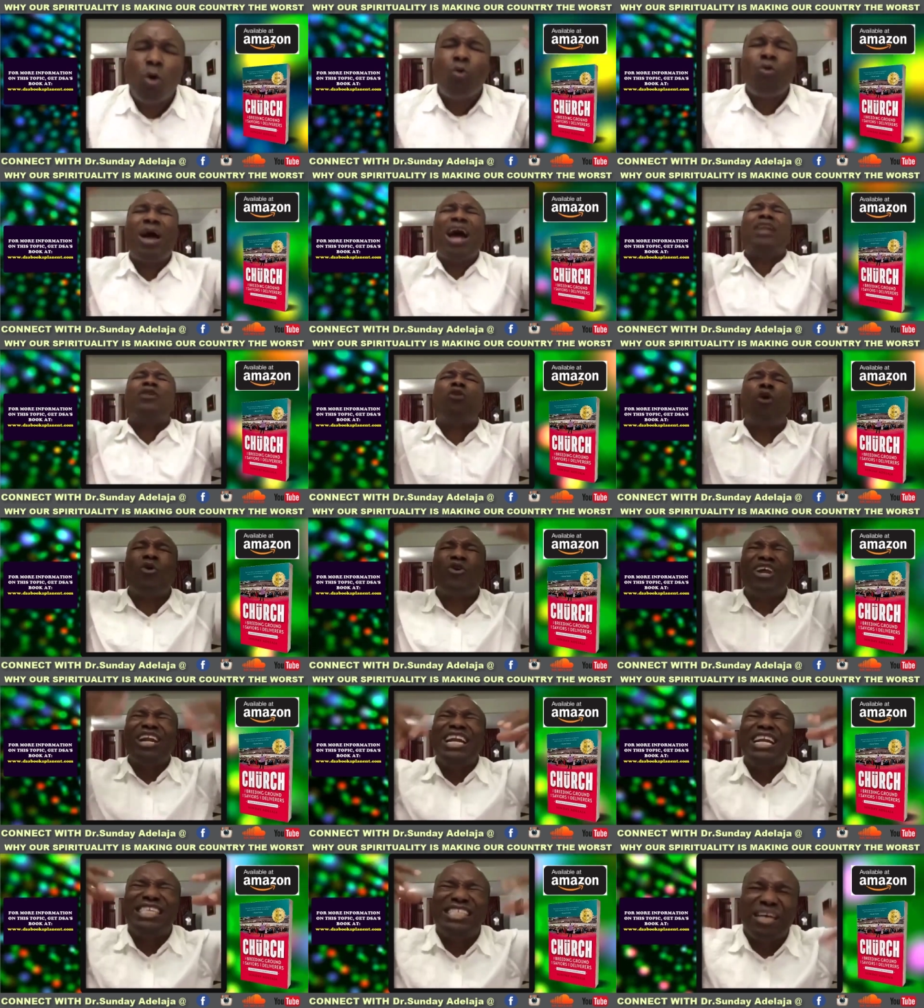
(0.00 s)
We are not
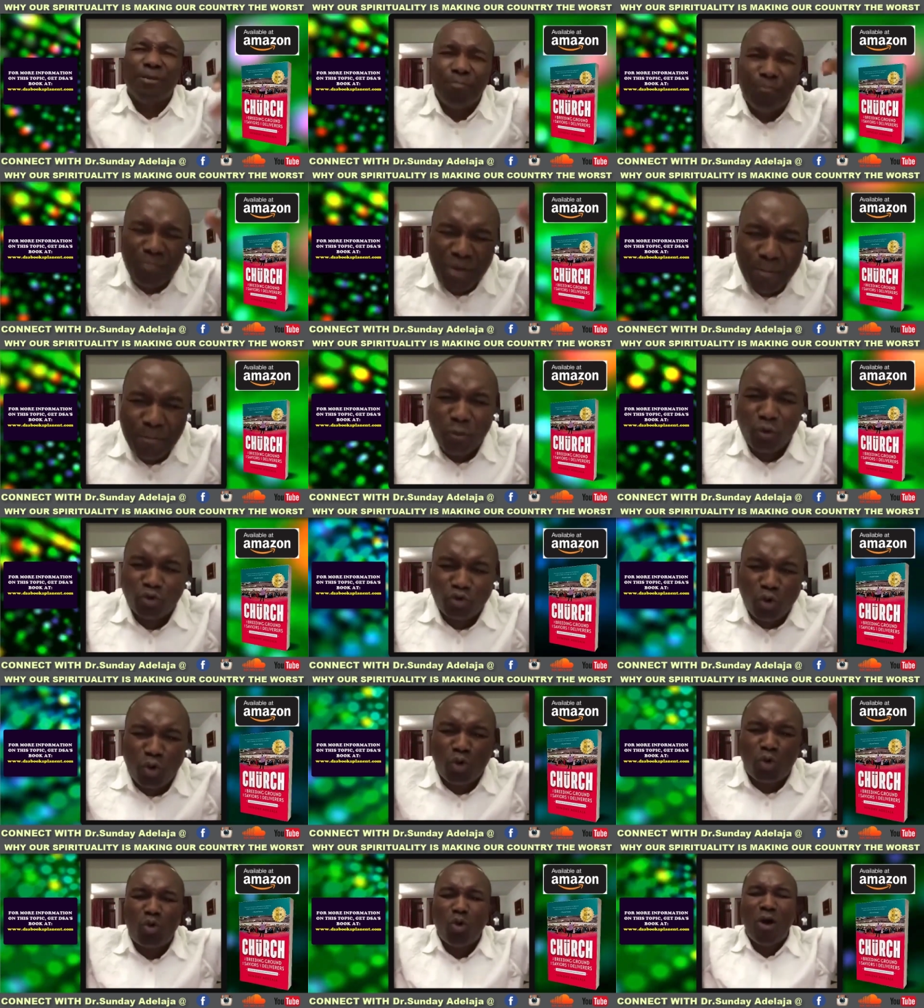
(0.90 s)
releasing people
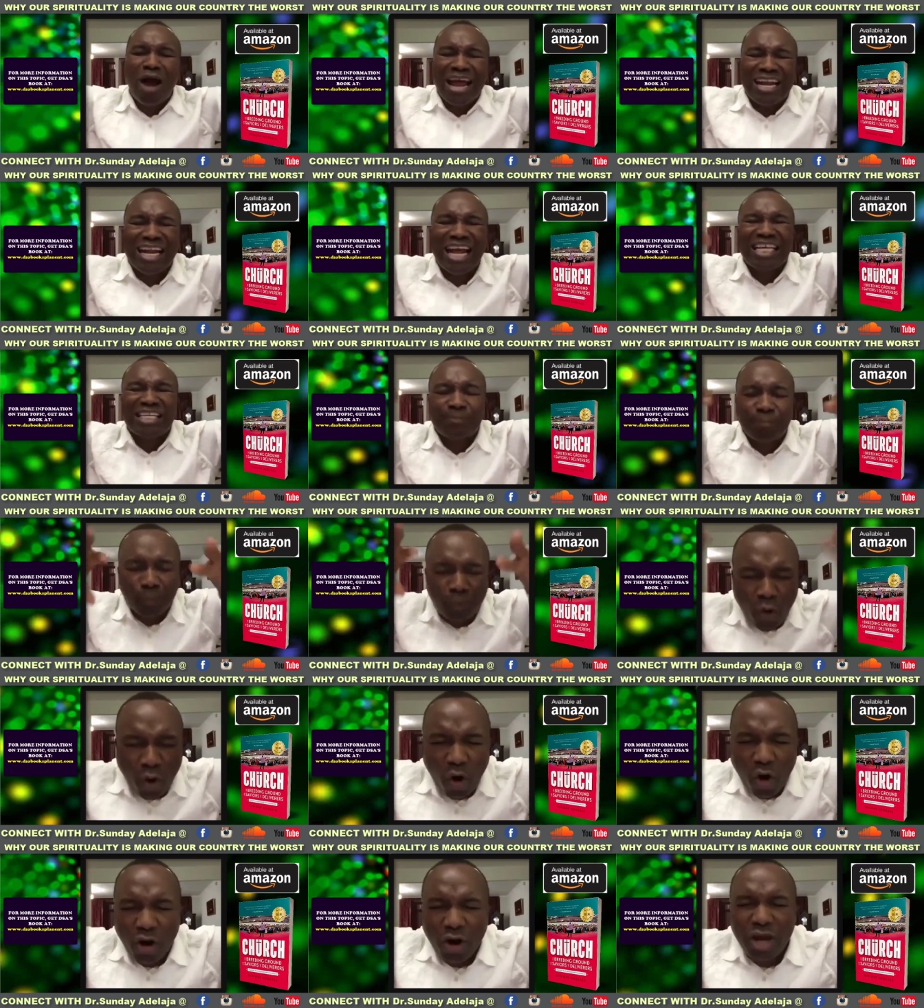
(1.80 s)
to go and
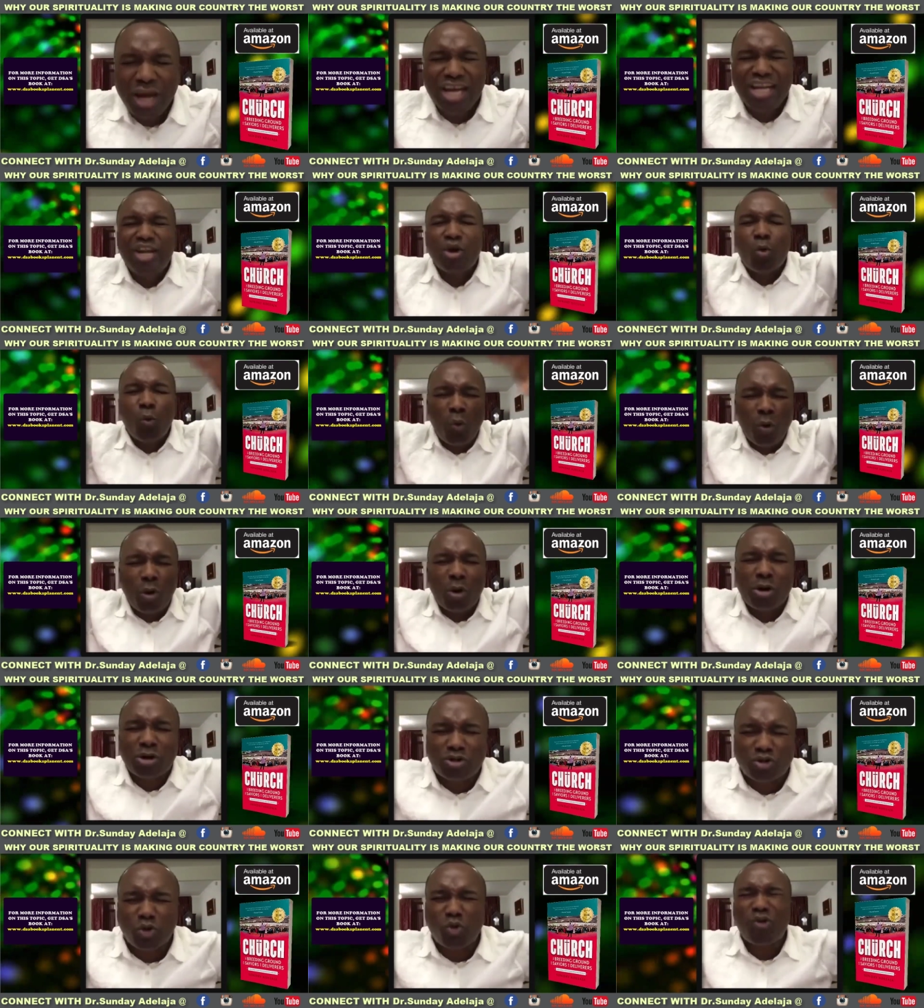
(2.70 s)
explore the
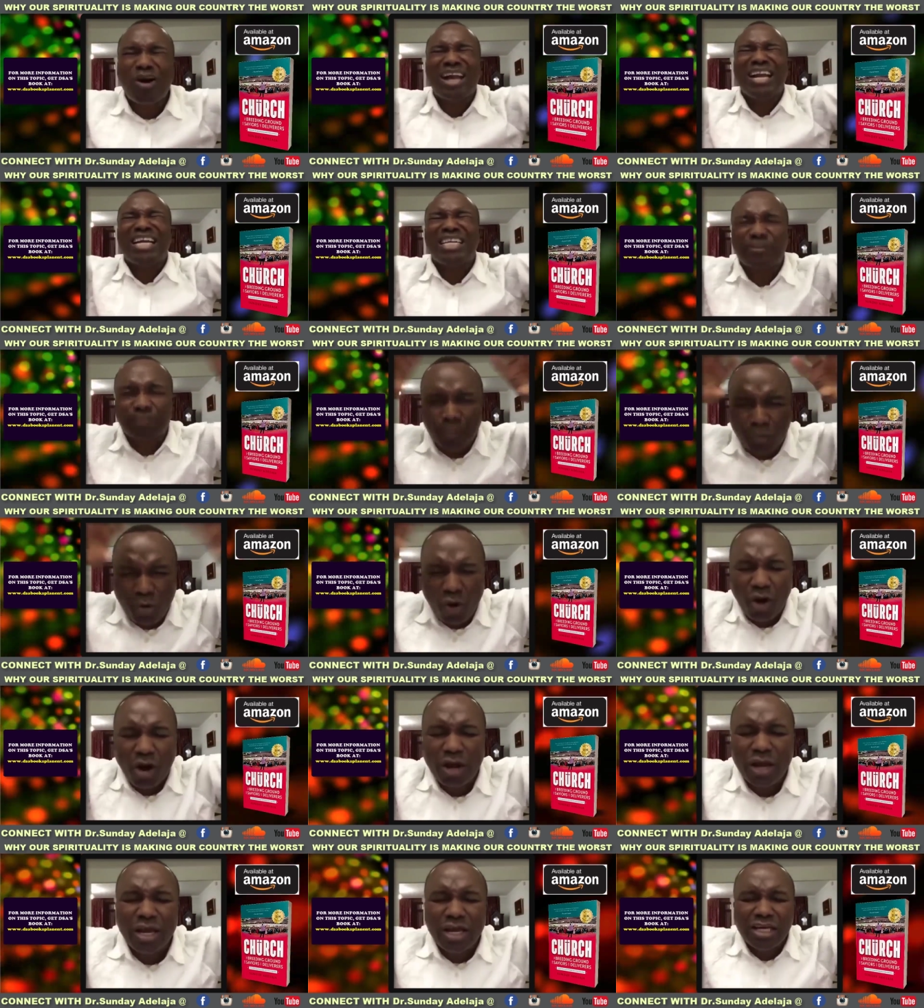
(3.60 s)
world, to go and
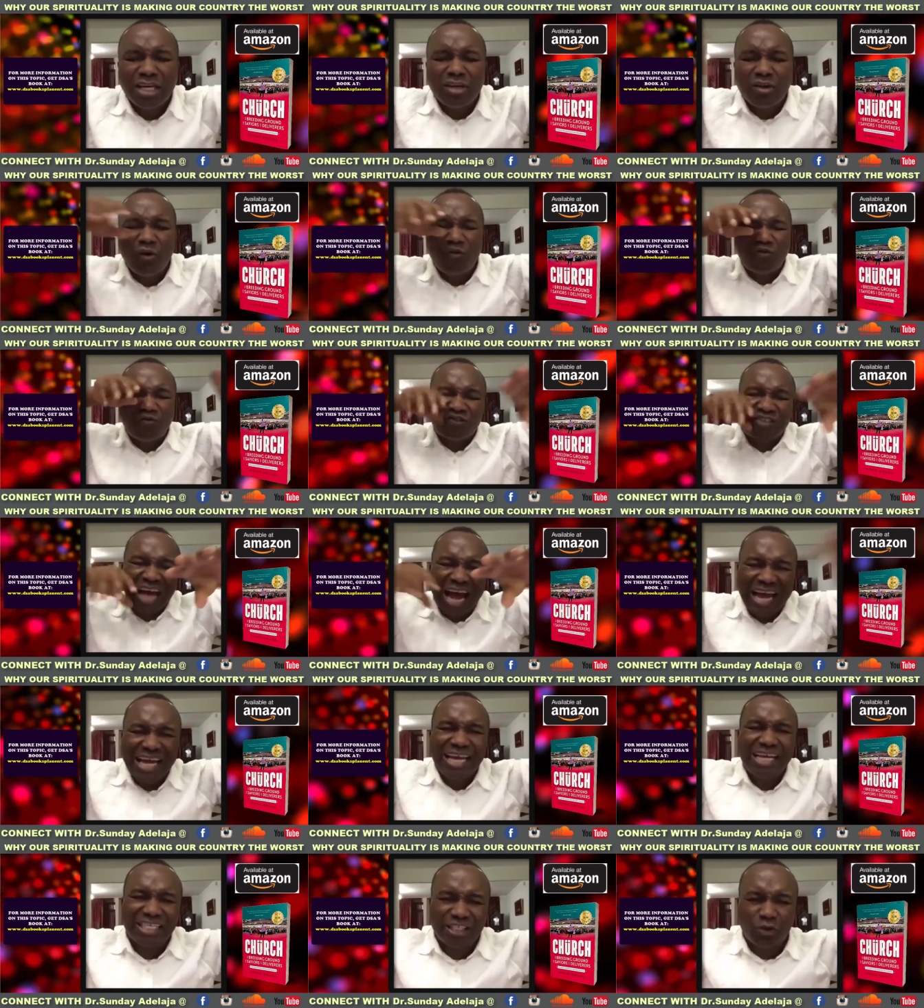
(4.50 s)
explore, you know,
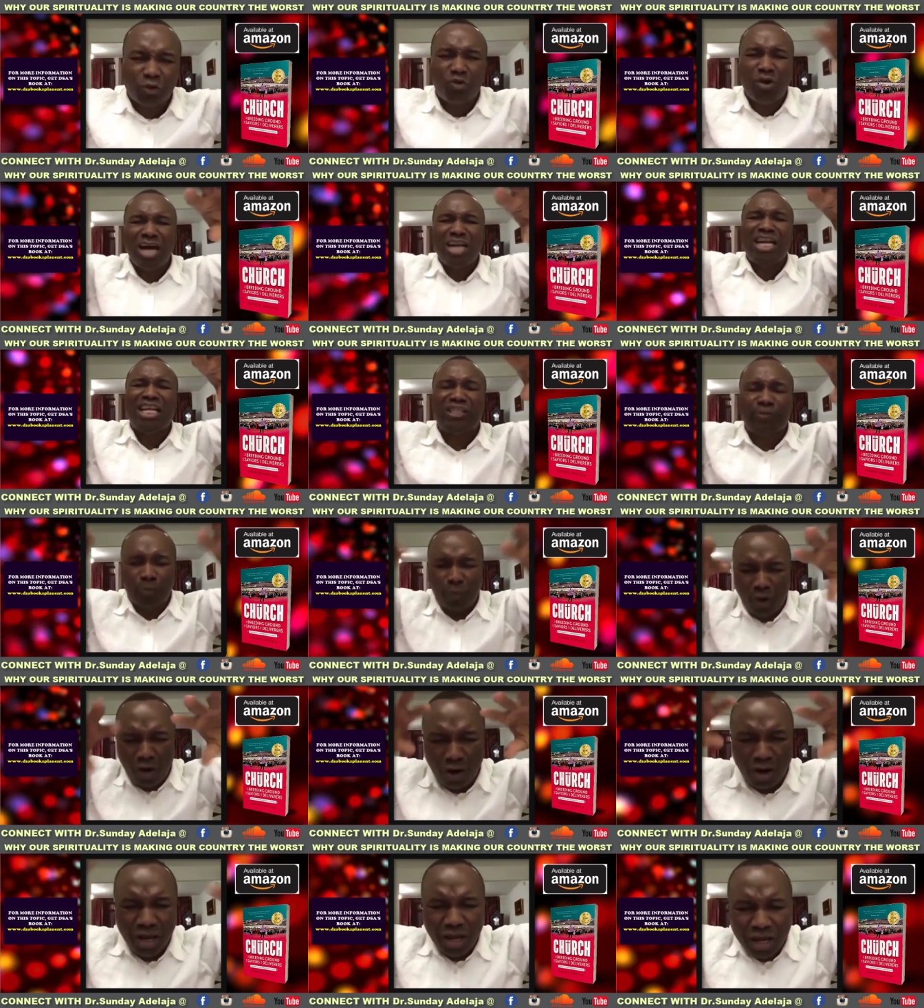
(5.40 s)
science, to go and
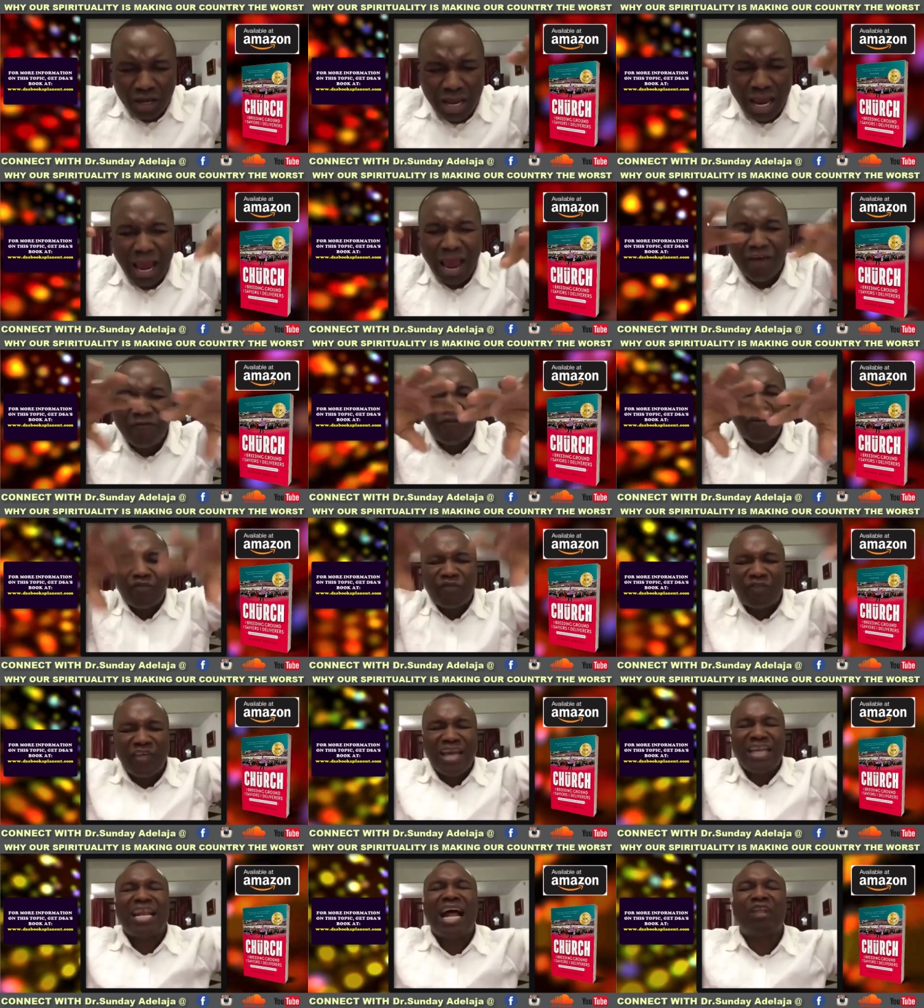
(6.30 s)
explore yeah,
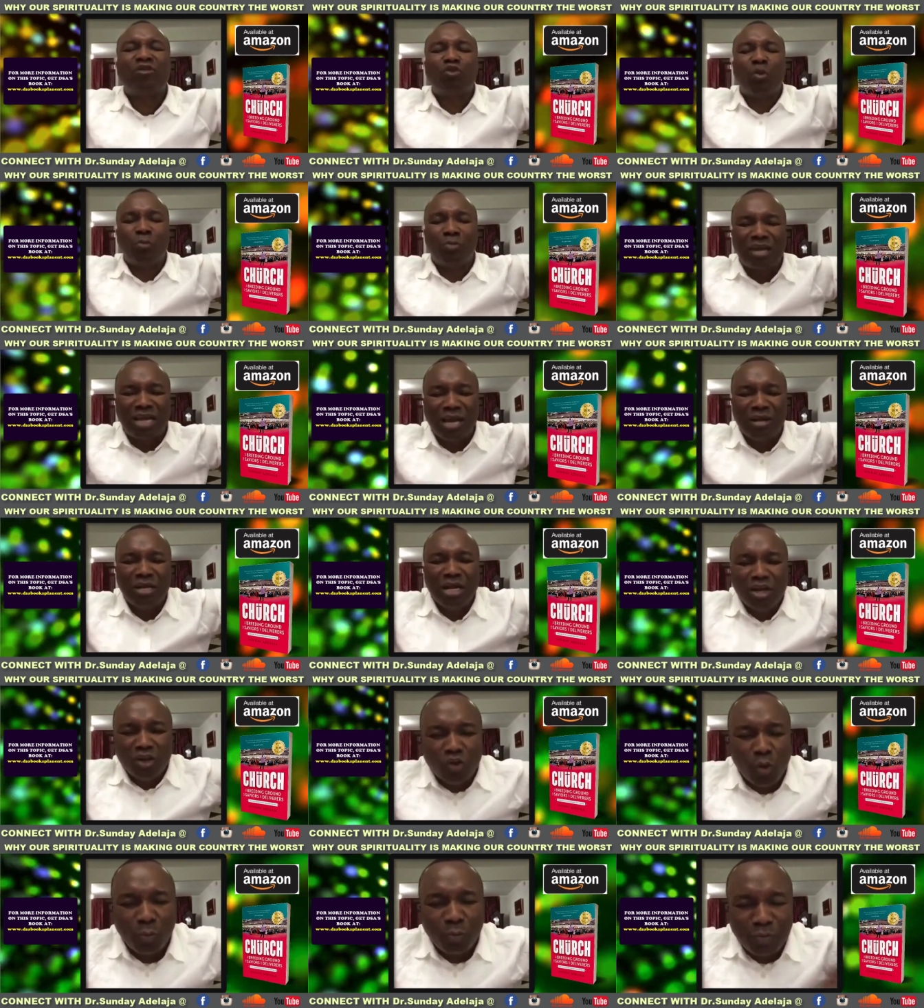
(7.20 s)
everything and to
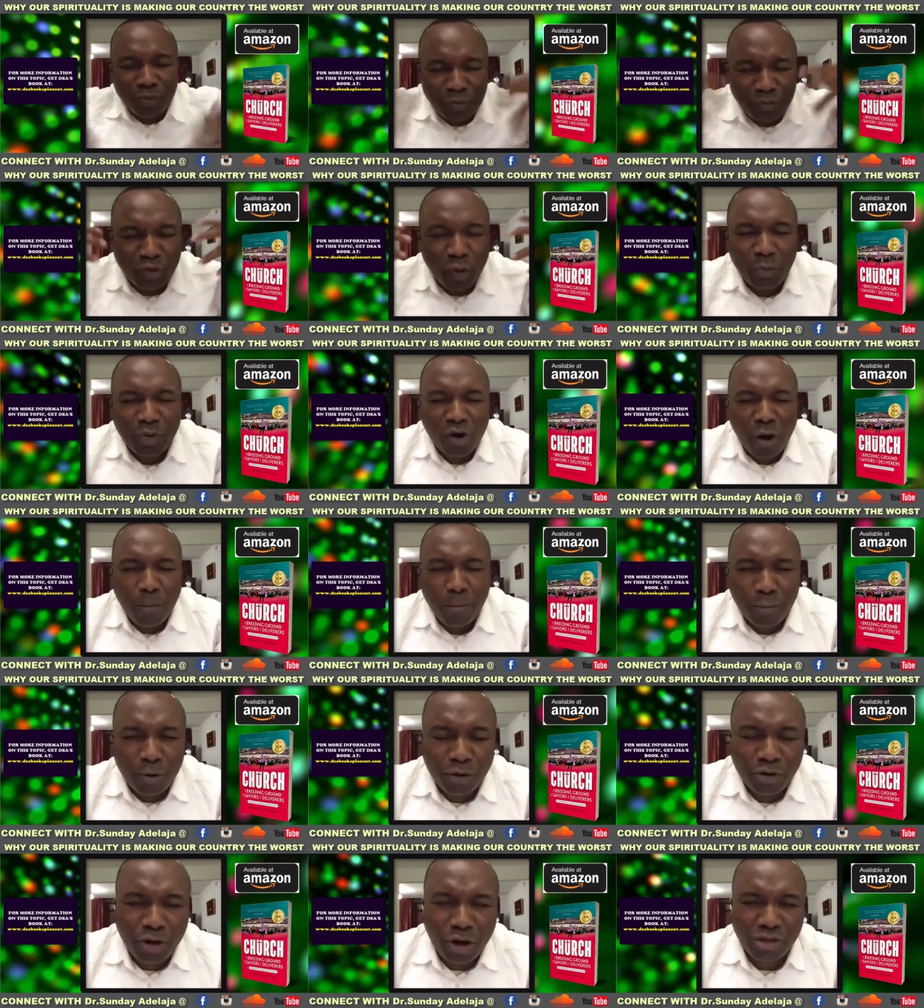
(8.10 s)
begin to, be, to become
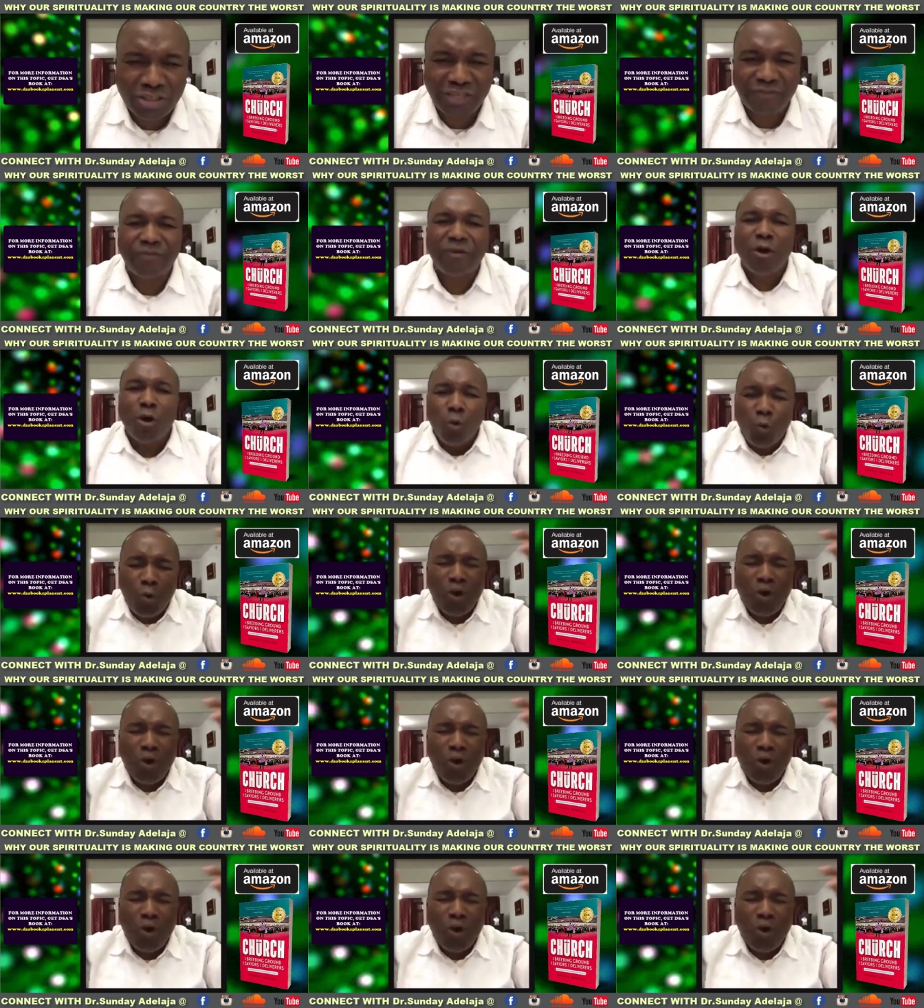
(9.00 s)
productive.